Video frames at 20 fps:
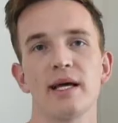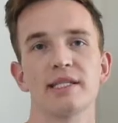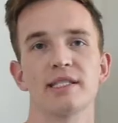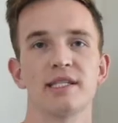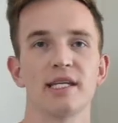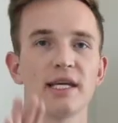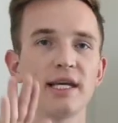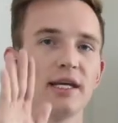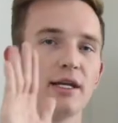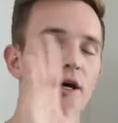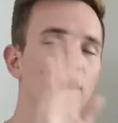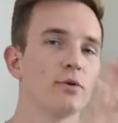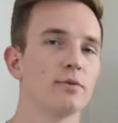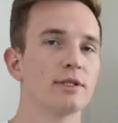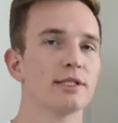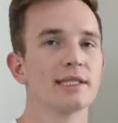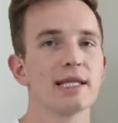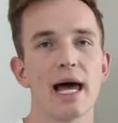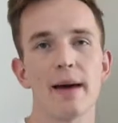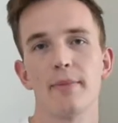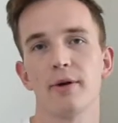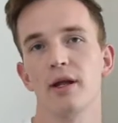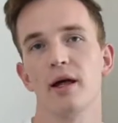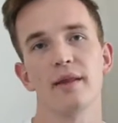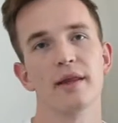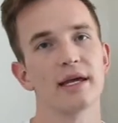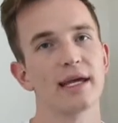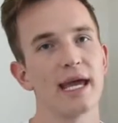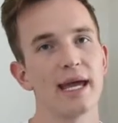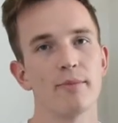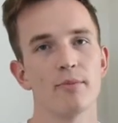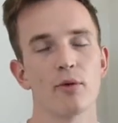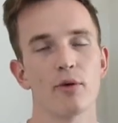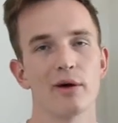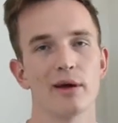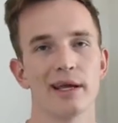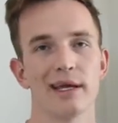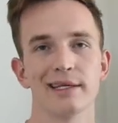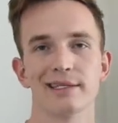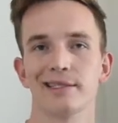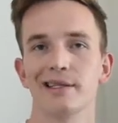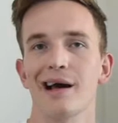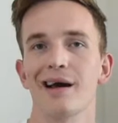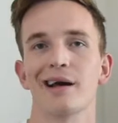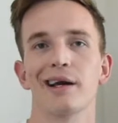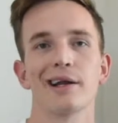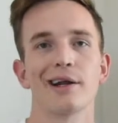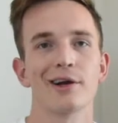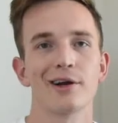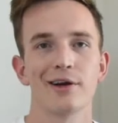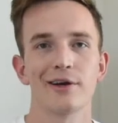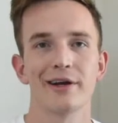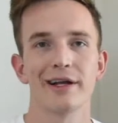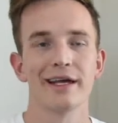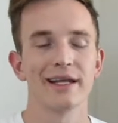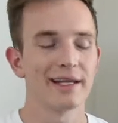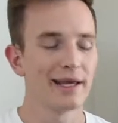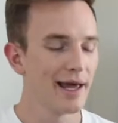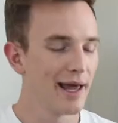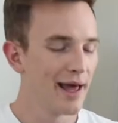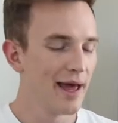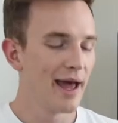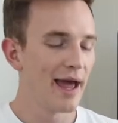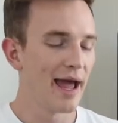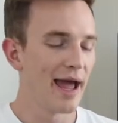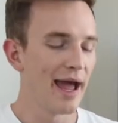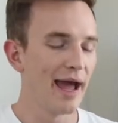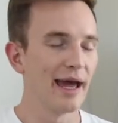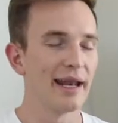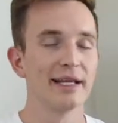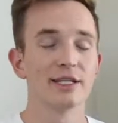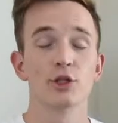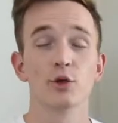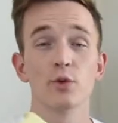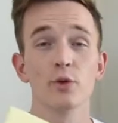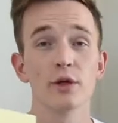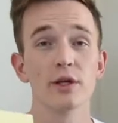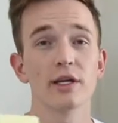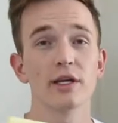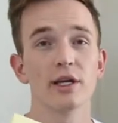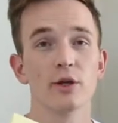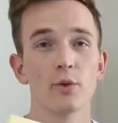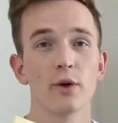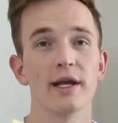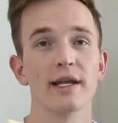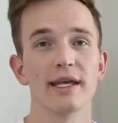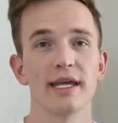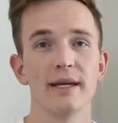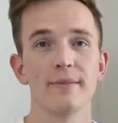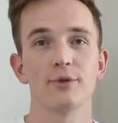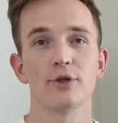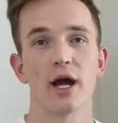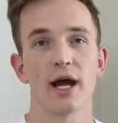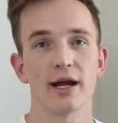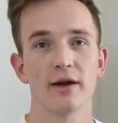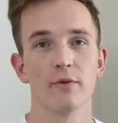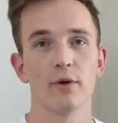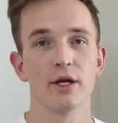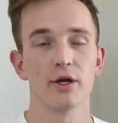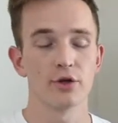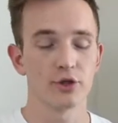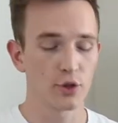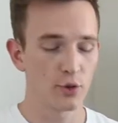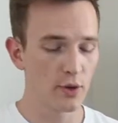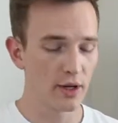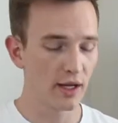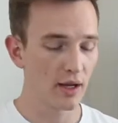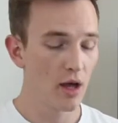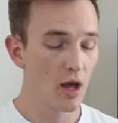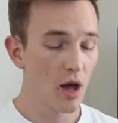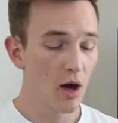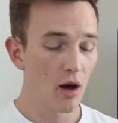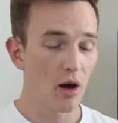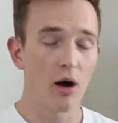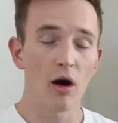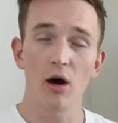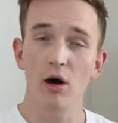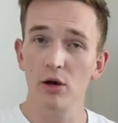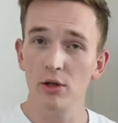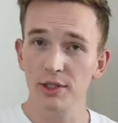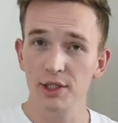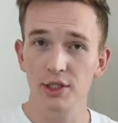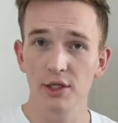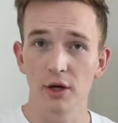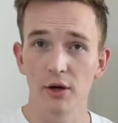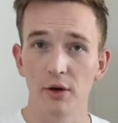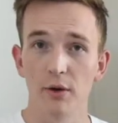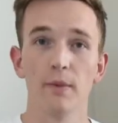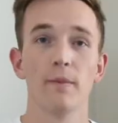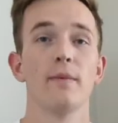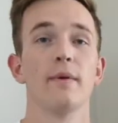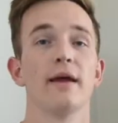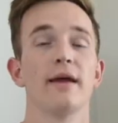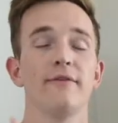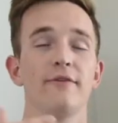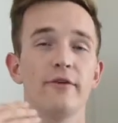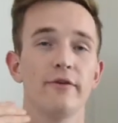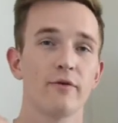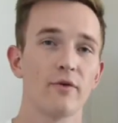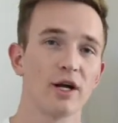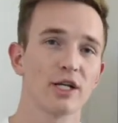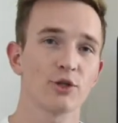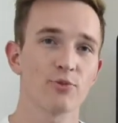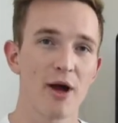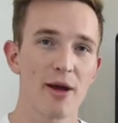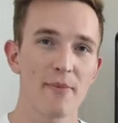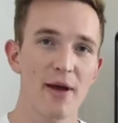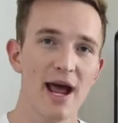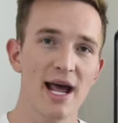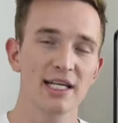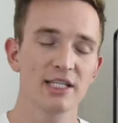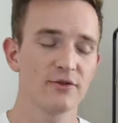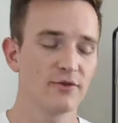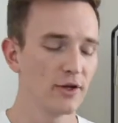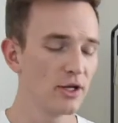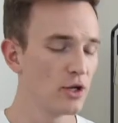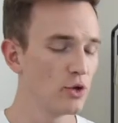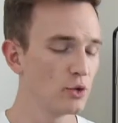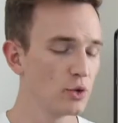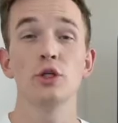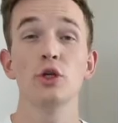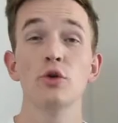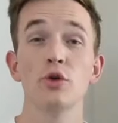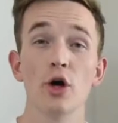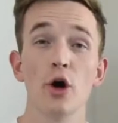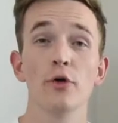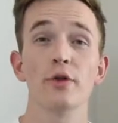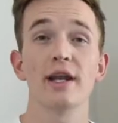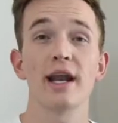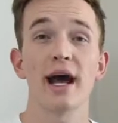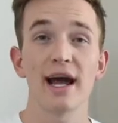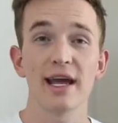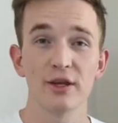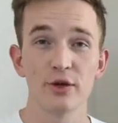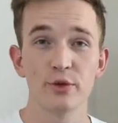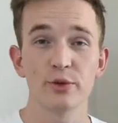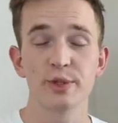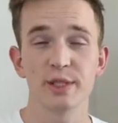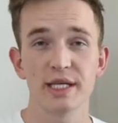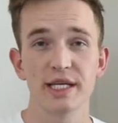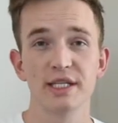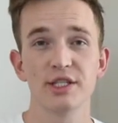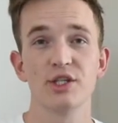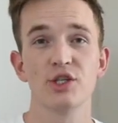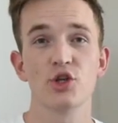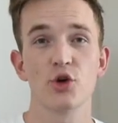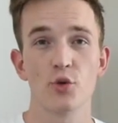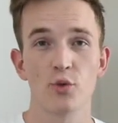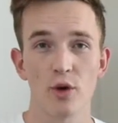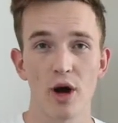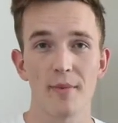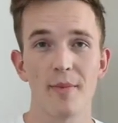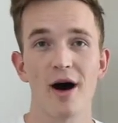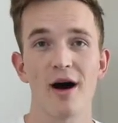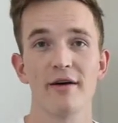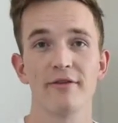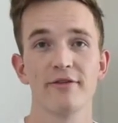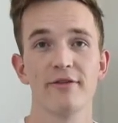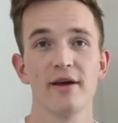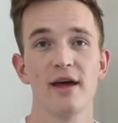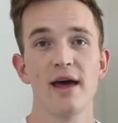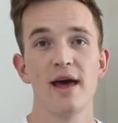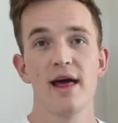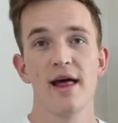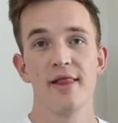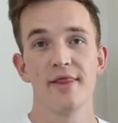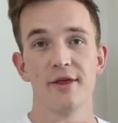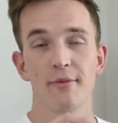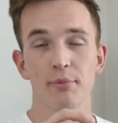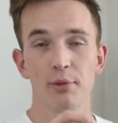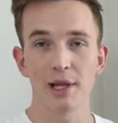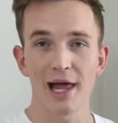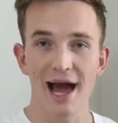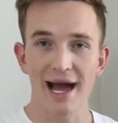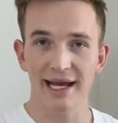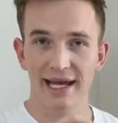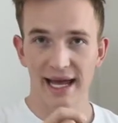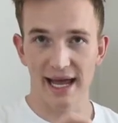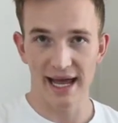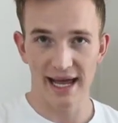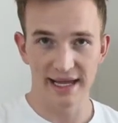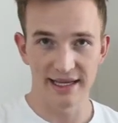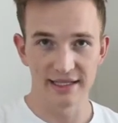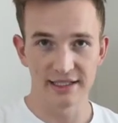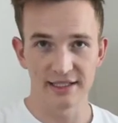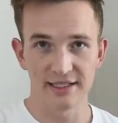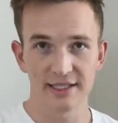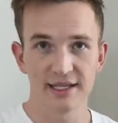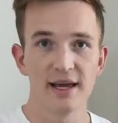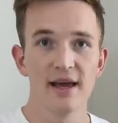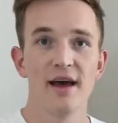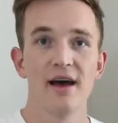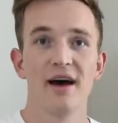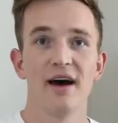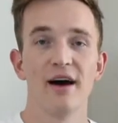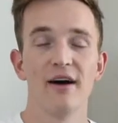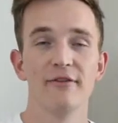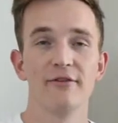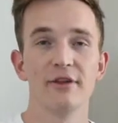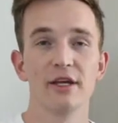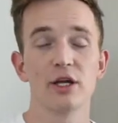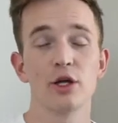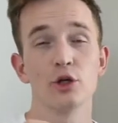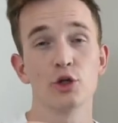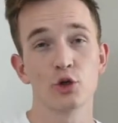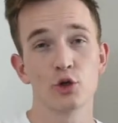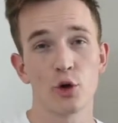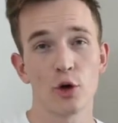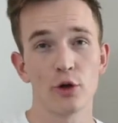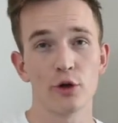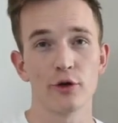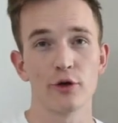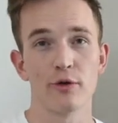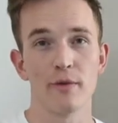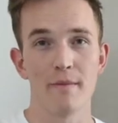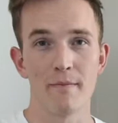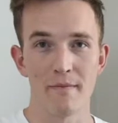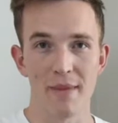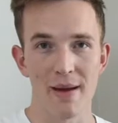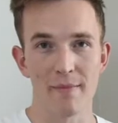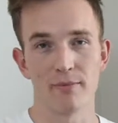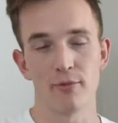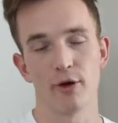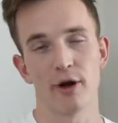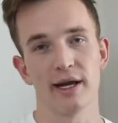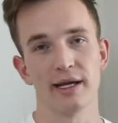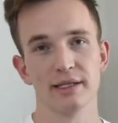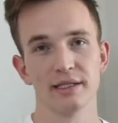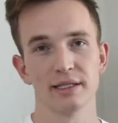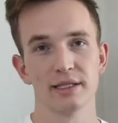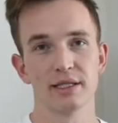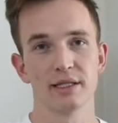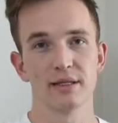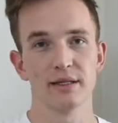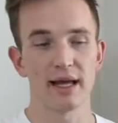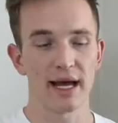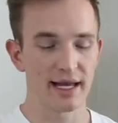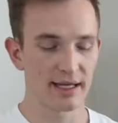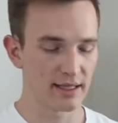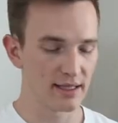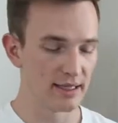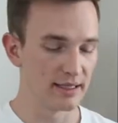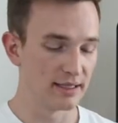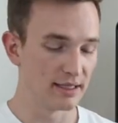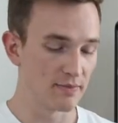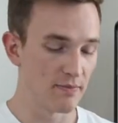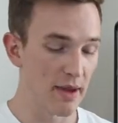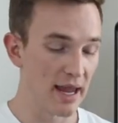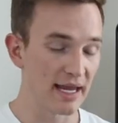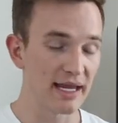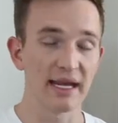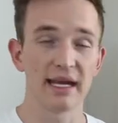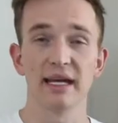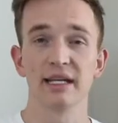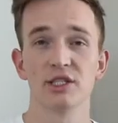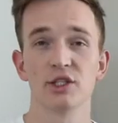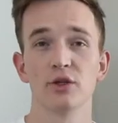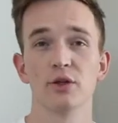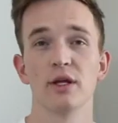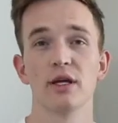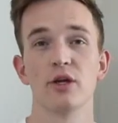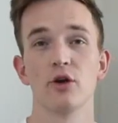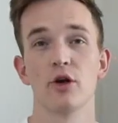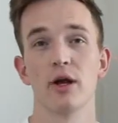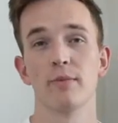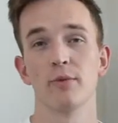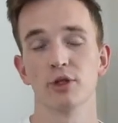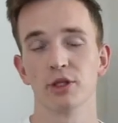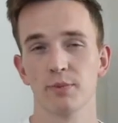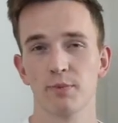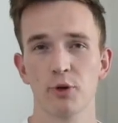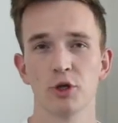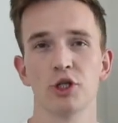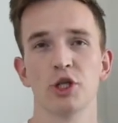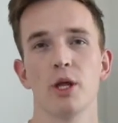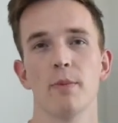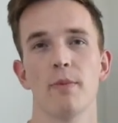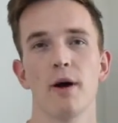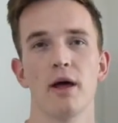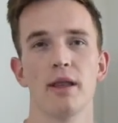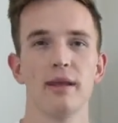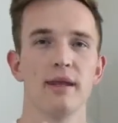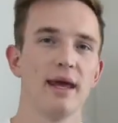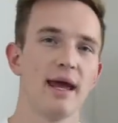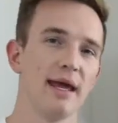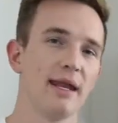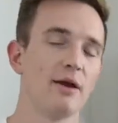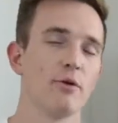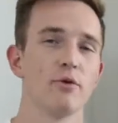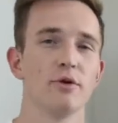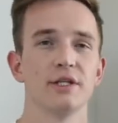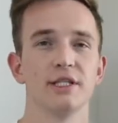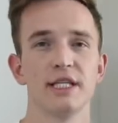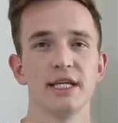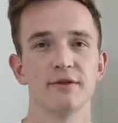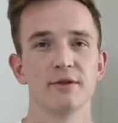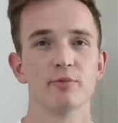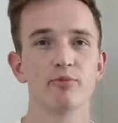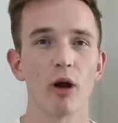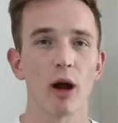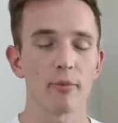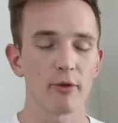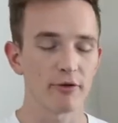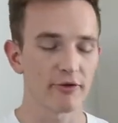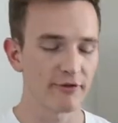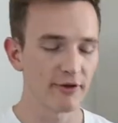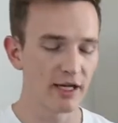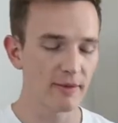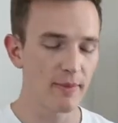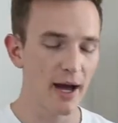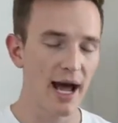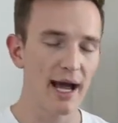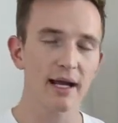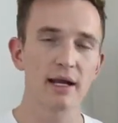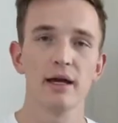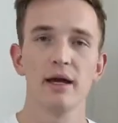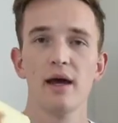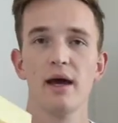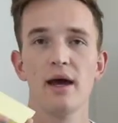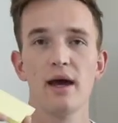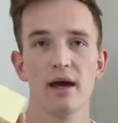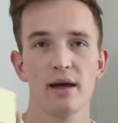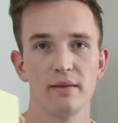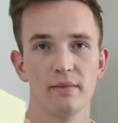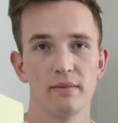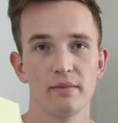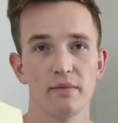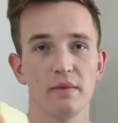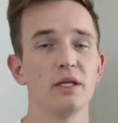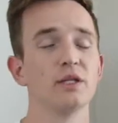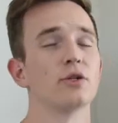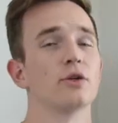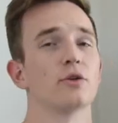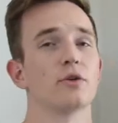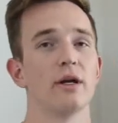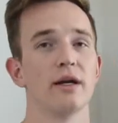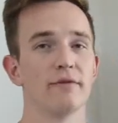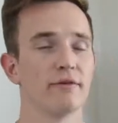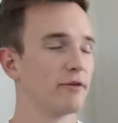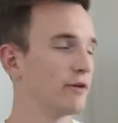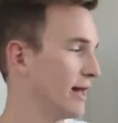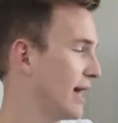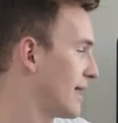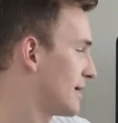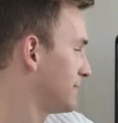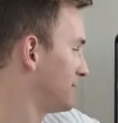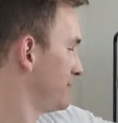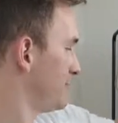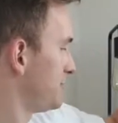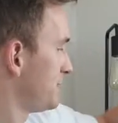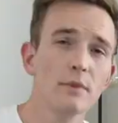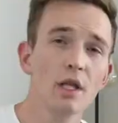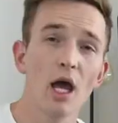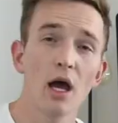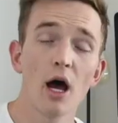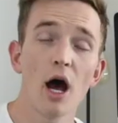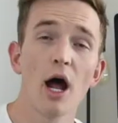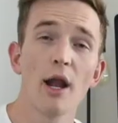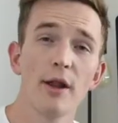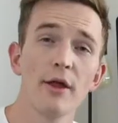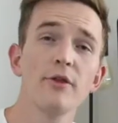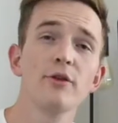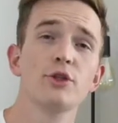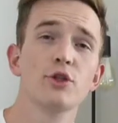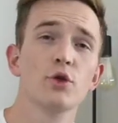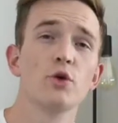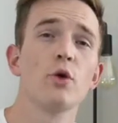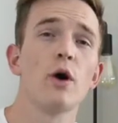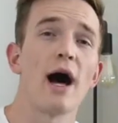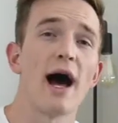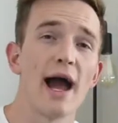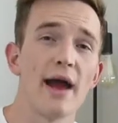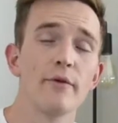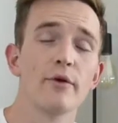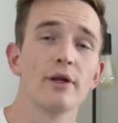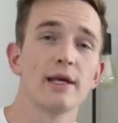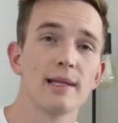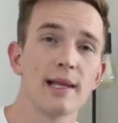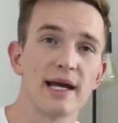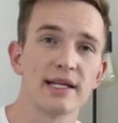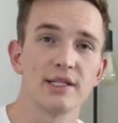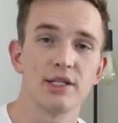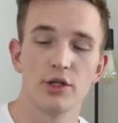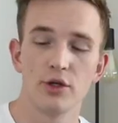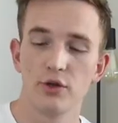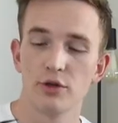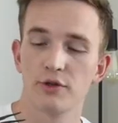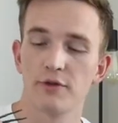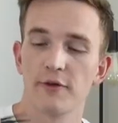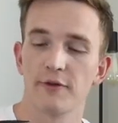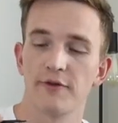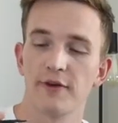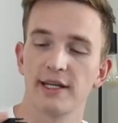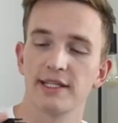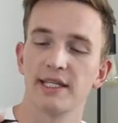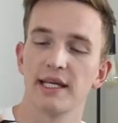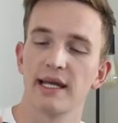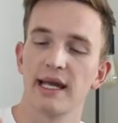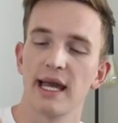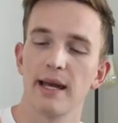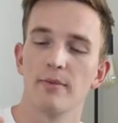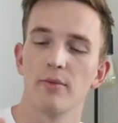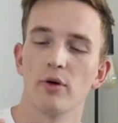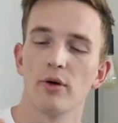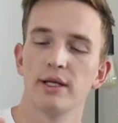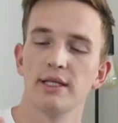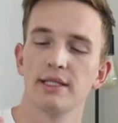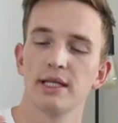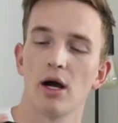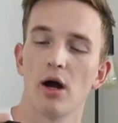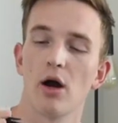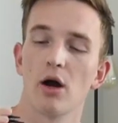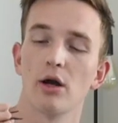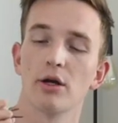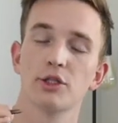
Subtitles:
sticky note, slap it on the Game Boy, it's not gonna hurt it, and it's a really good way to keep track of what you're doing. Also, if you watch my past videos, you know that I use these to rub off the black ends of the controller membranes. That is making it so that you're able to push the button and it receives proper feedback. These are great for that. Another tool I really like to use for fixing Game Boys are